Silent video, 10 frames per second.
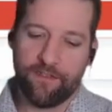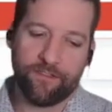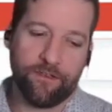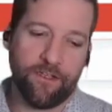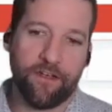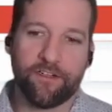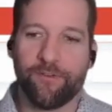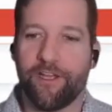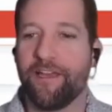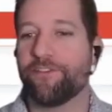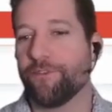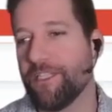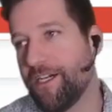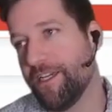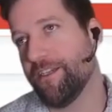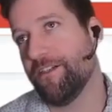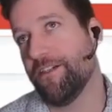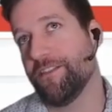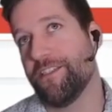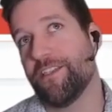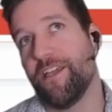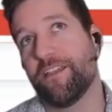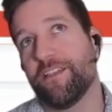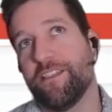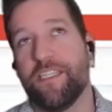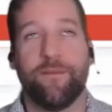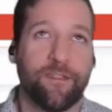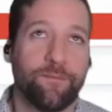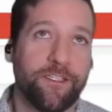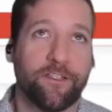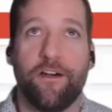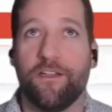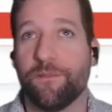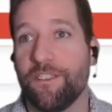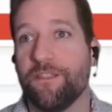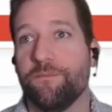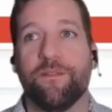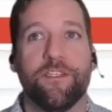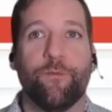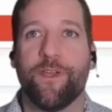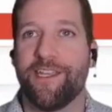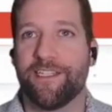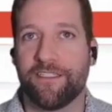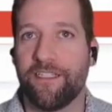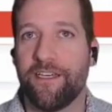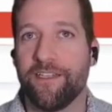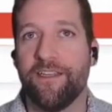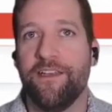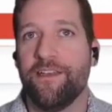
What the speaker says: No longer do I have to rely on the tech emailing me or calling me maybe a week down the line.